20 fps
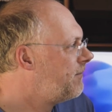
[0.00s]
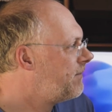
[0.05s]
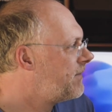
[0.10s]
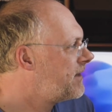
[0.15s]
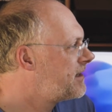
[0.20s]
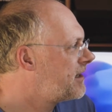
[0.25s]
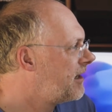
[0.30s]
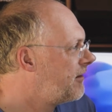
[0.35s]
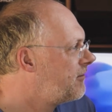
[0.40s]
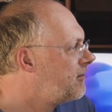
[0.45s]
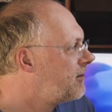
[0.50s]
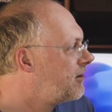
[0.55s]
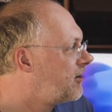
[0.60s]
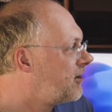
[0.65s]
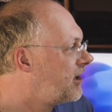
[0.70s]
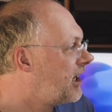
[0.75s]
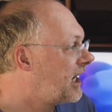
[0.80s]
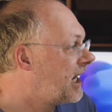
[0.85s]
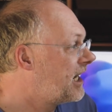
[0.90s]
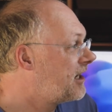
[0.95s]
So
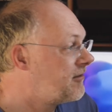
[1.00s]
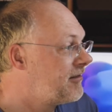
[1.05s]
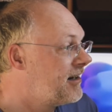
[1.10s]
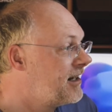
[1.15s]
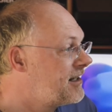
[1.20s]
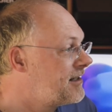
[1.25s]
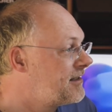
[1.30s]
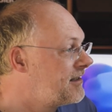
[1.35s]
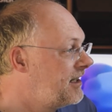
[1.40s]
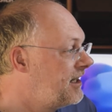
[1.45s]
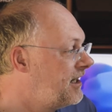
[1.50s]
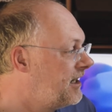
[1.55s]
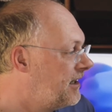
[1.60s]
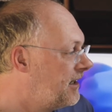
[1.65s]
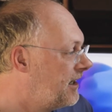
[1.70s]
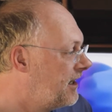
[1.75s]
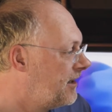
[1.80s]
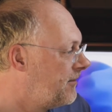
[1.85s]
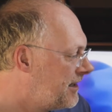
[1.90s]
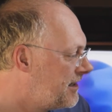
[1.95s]
again, great to see it in
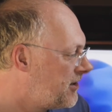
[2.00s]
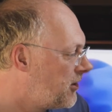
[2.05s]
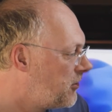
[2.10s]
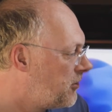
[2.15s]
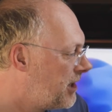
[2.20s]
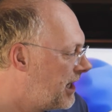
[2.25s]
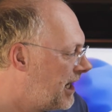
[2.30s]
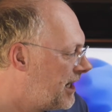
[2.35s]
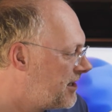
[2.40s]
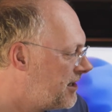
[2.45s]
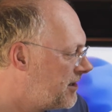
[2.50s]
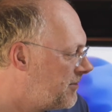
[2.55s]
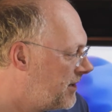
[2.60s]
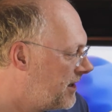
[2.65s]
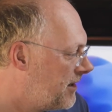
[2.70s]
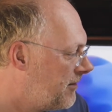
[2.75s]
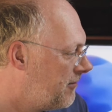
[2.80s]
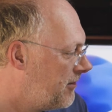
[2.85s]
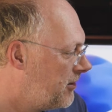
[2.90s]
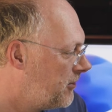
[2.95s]
there. This whole collection's been
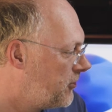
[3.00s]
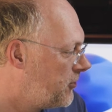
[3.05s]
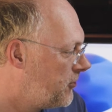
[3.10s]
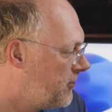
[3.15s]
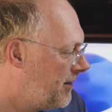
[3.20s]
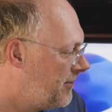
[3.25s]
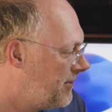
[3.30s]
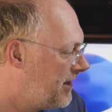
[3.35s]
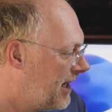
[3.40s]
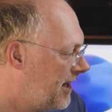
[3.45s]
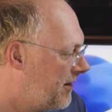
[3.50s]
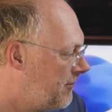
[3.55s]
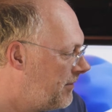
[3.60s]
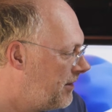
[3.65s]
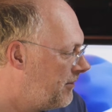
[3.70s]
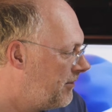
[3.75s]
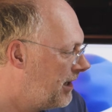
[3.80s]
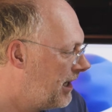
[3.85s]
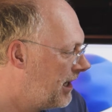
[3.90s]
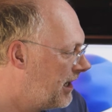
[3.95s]
a real trip down
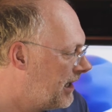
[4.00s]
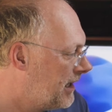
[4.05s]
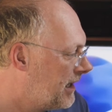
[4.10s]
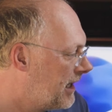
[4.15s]
memory lane.